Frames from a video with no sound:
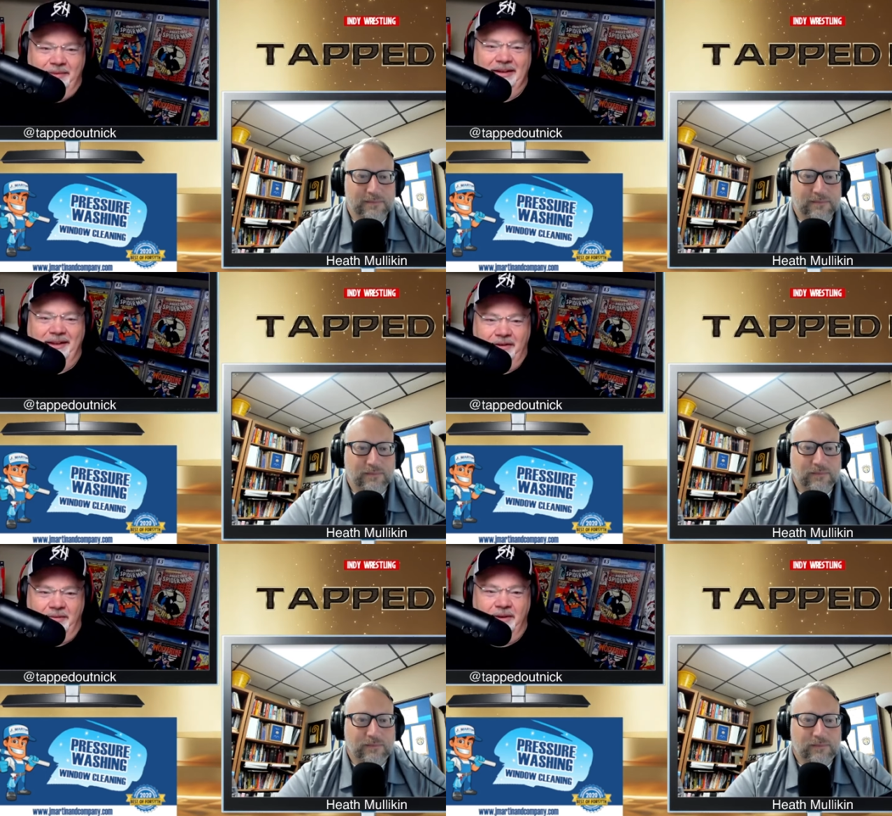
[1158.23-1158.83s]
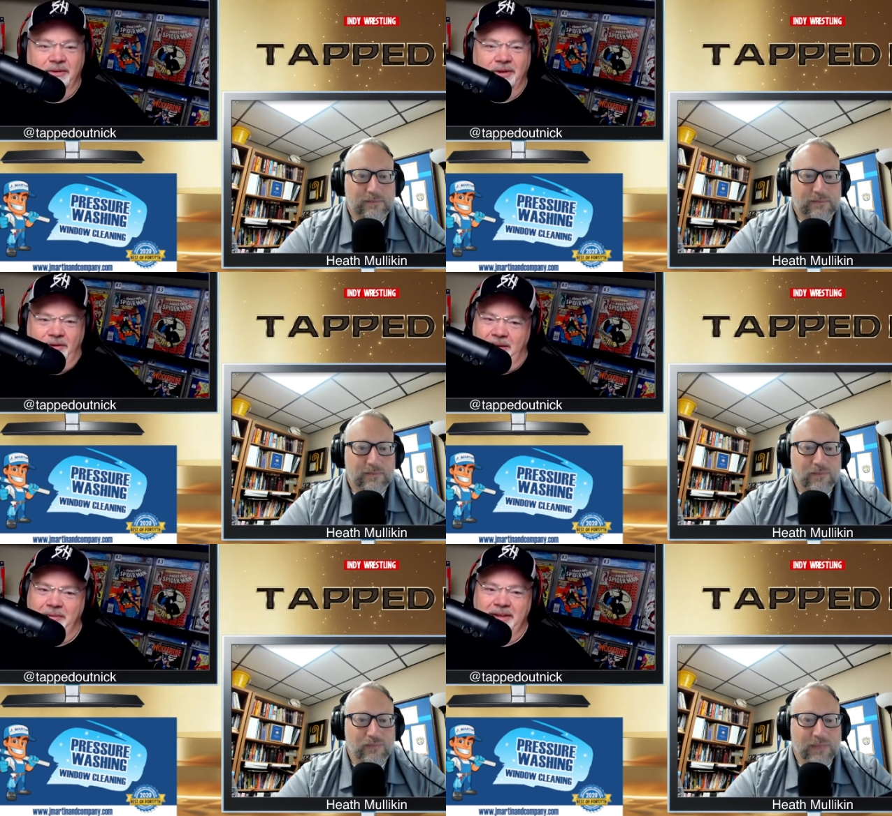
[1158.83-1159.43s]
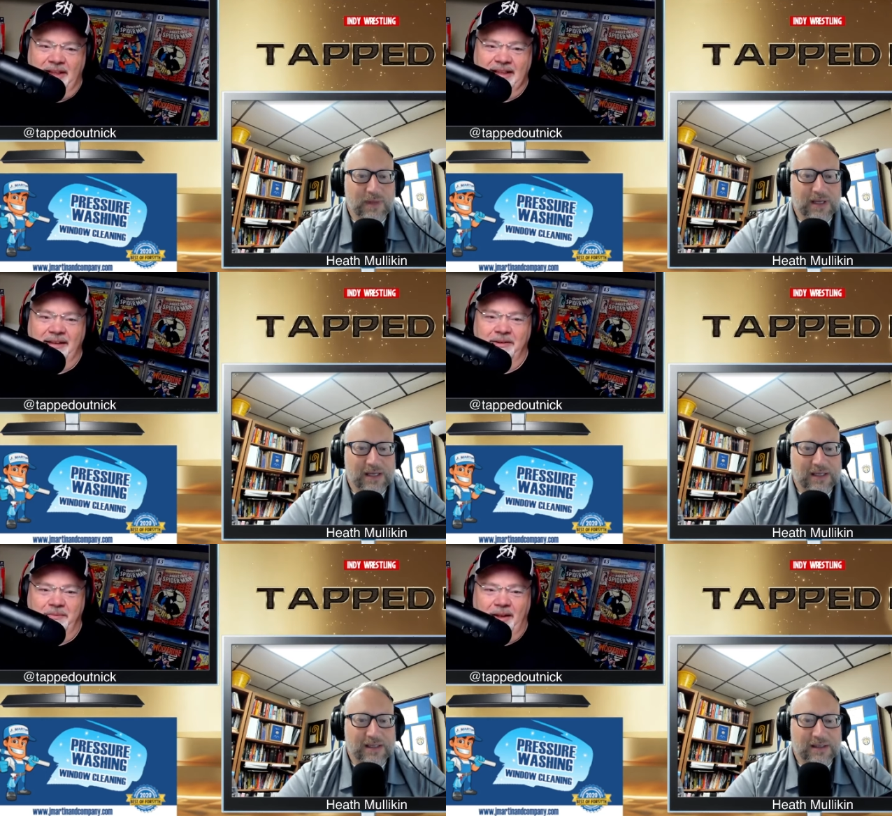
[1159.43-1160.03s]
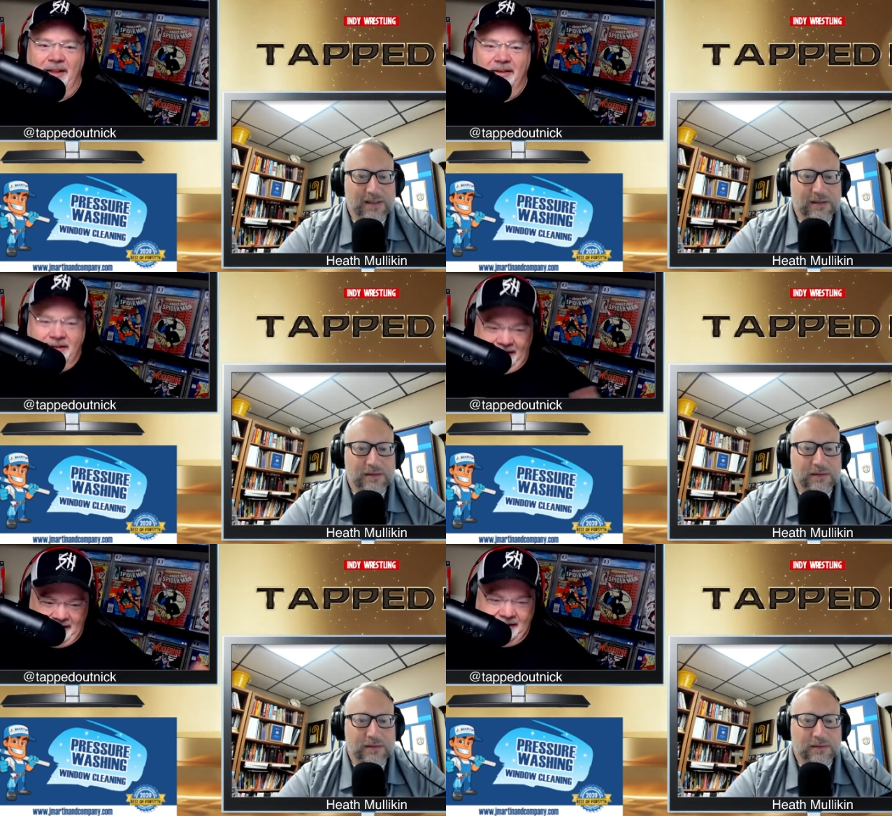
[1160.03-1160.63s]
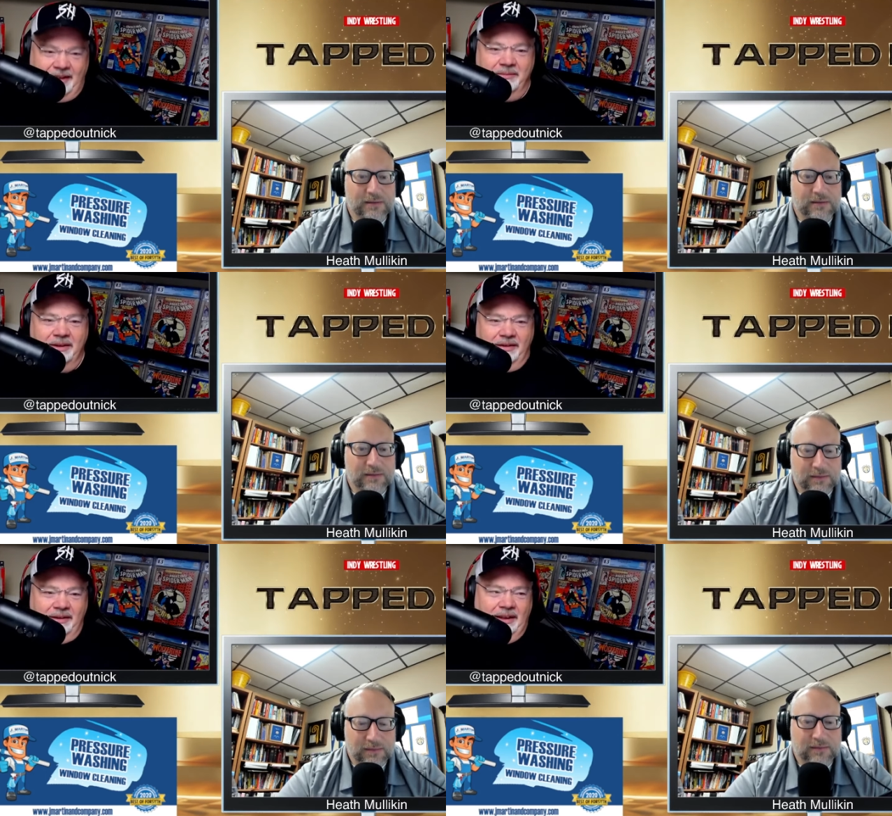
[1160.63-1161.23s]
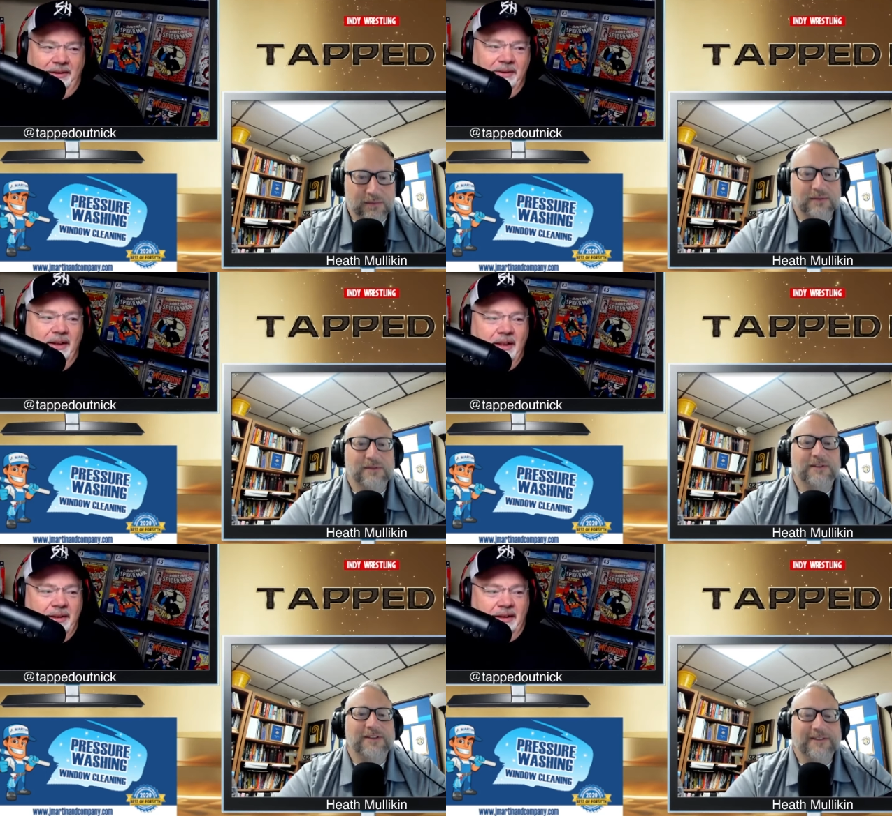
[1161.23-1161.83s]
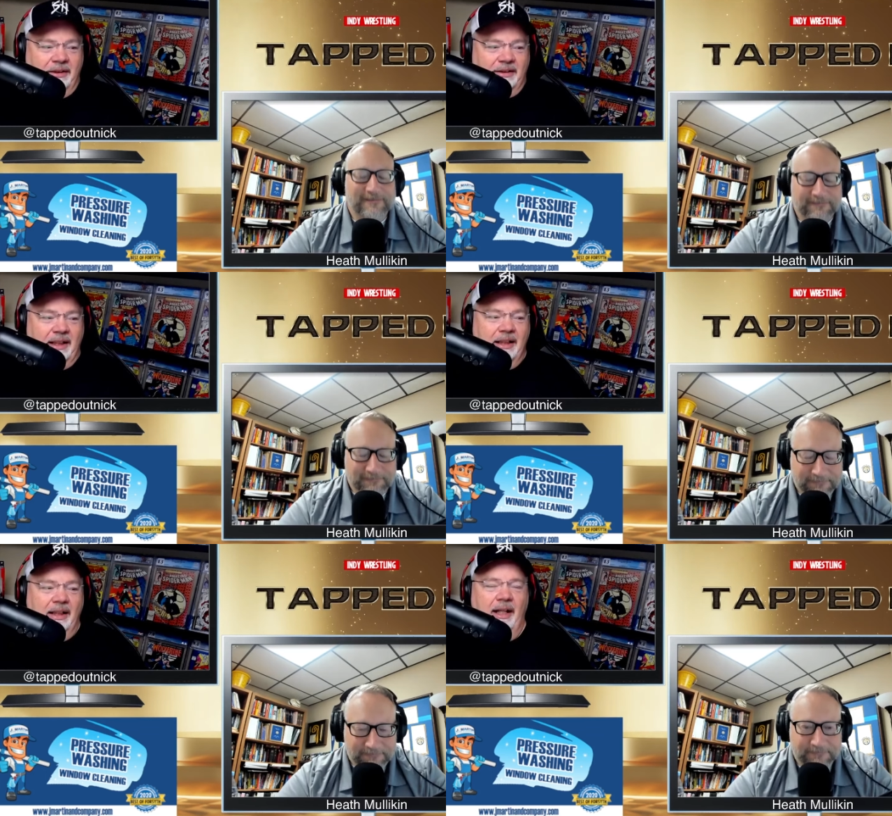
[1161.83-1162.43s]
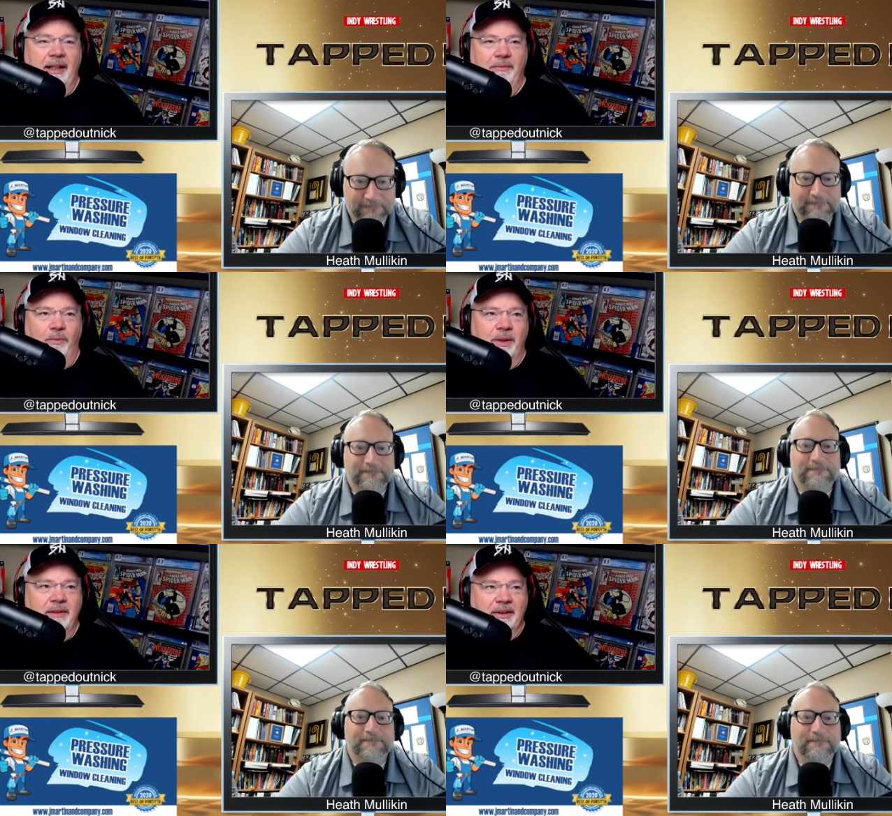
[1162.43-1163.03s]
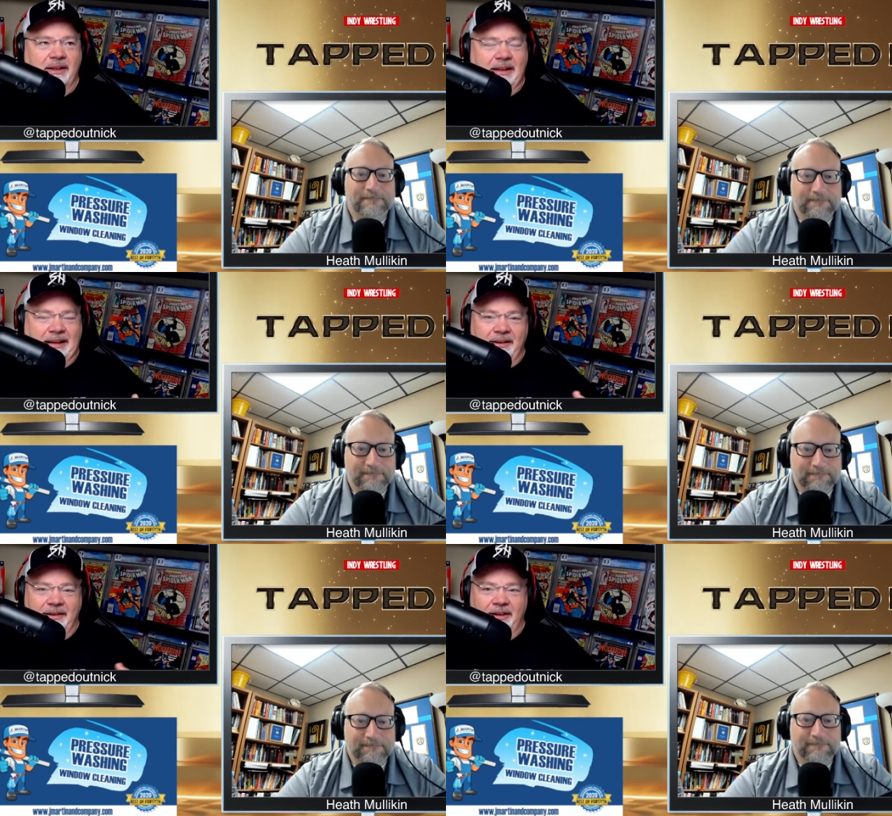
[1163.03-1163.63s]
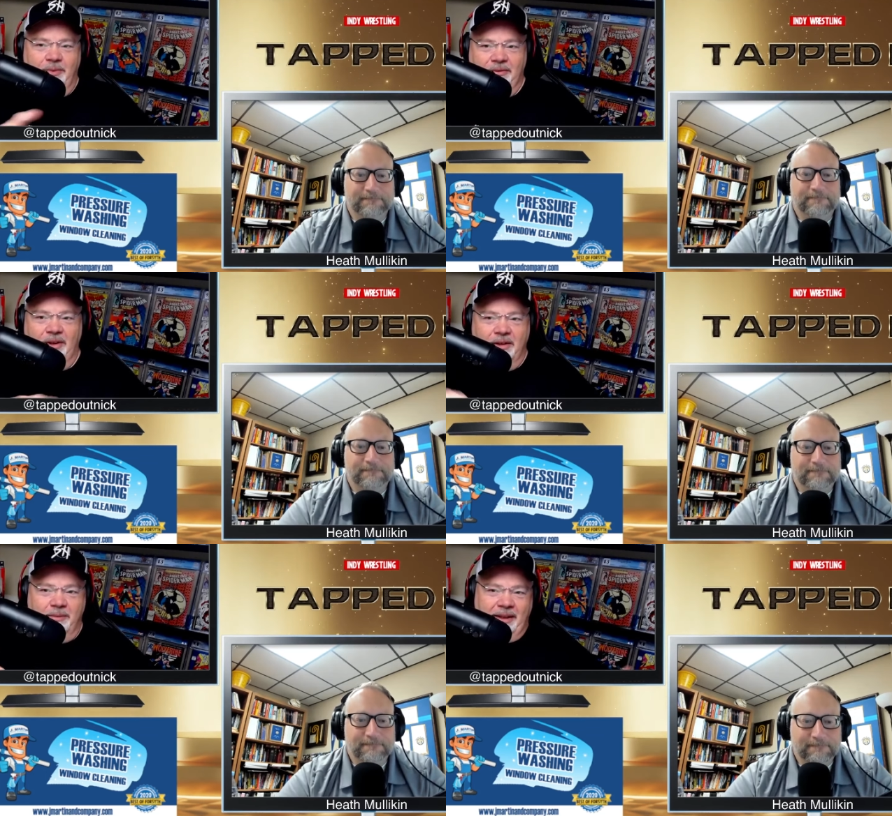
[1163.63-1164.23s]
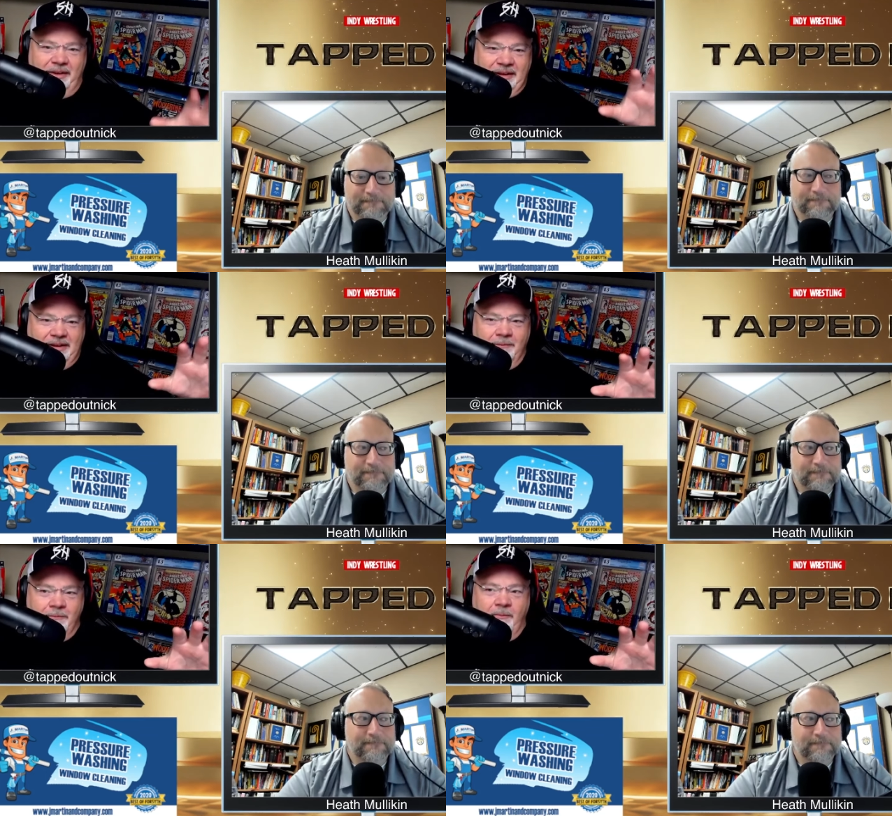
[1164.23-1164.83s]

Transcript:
Speaker 1: down the road. So you'll be able to check out their product ahead of time to you know because look they if one of the clear things we've talked about on these